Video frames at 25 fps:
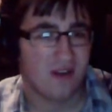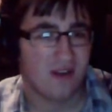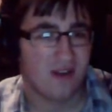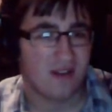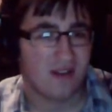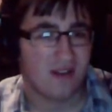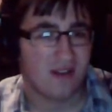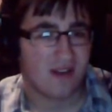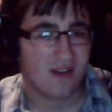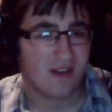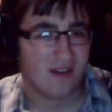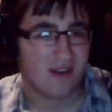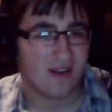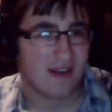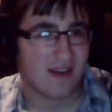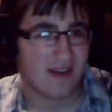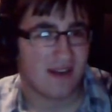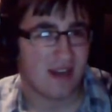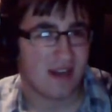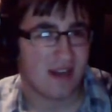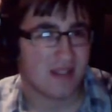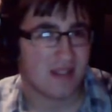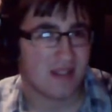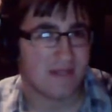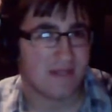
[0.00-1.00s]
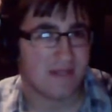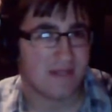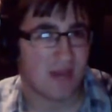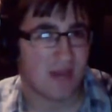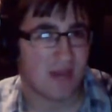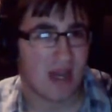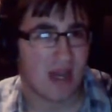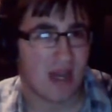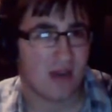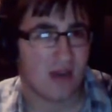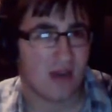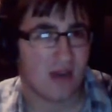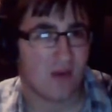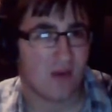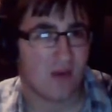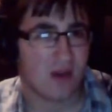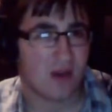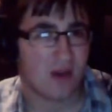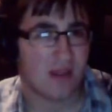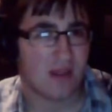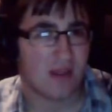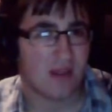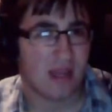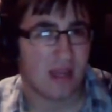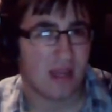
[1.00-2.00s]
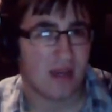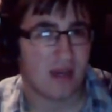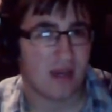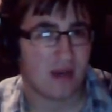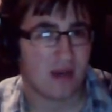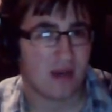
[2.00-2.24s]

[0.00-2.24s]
they're in a spot where they